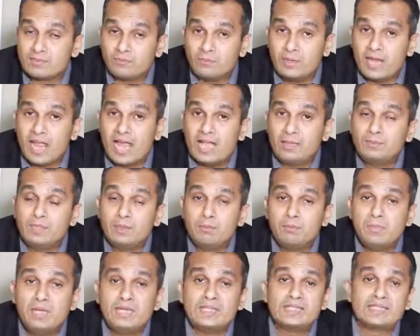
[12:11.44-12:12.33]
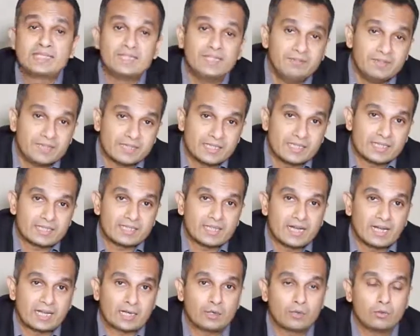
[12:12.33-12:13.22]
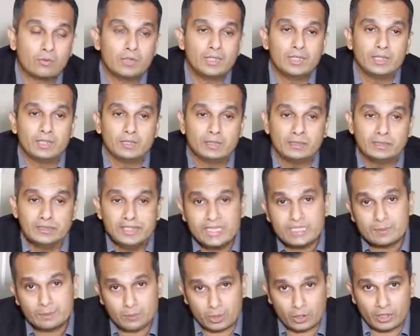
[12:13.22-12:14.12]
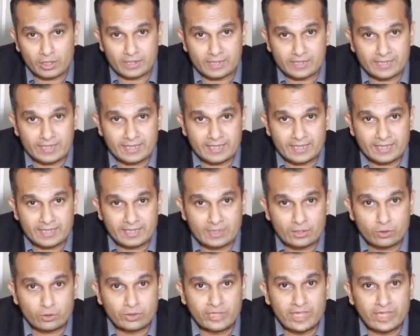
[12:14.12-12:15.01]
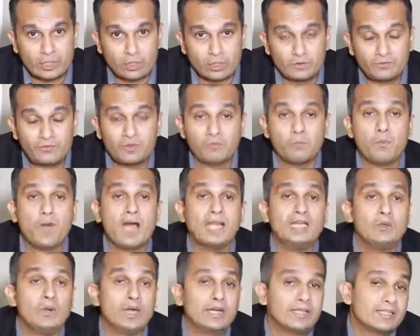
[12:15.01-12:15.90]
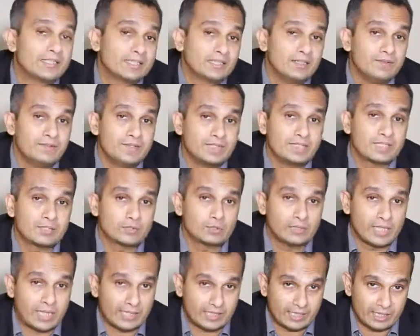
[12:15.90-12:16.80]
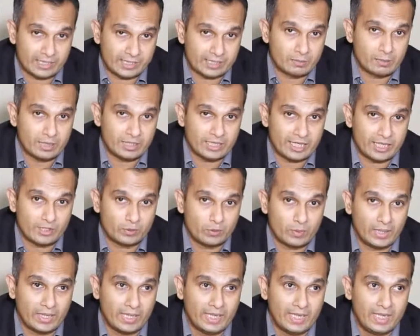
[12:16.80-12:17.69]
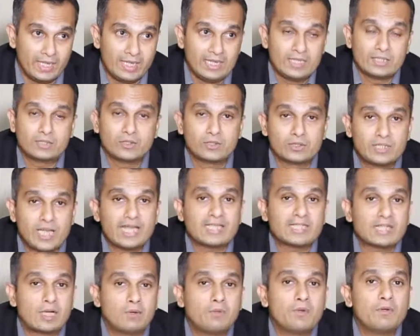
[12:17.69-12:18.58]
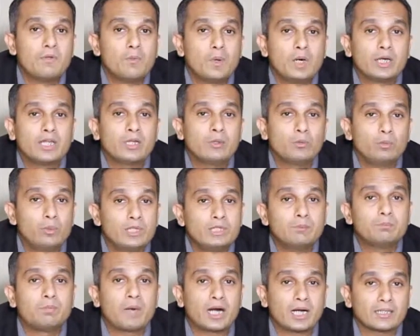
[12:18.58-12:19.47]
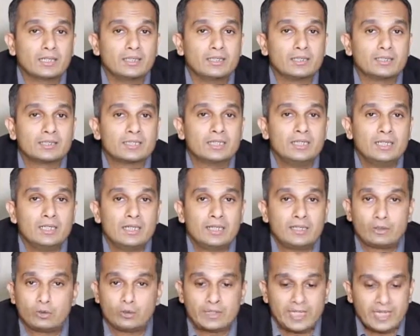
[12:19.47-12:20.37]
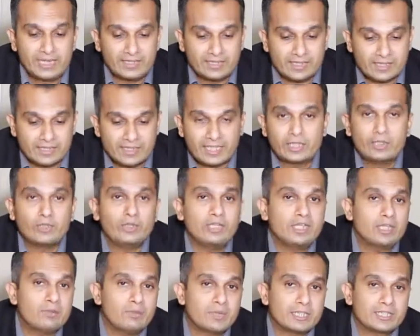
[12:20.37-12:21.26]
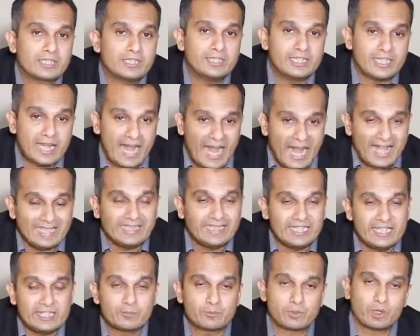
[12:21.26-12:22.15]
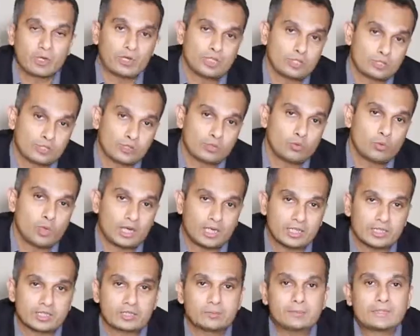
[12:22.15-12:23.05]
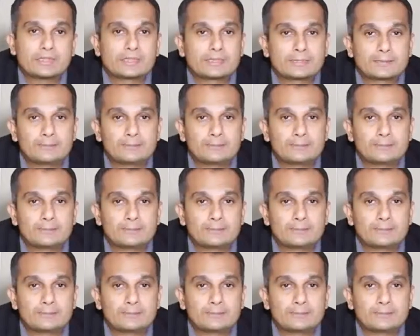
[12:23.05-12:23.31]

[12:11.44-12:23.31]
we help them build services around these product sets so they can offer value-added services to their customers as well. So that's how we're working with partners to take the security messaging and these products to our customers.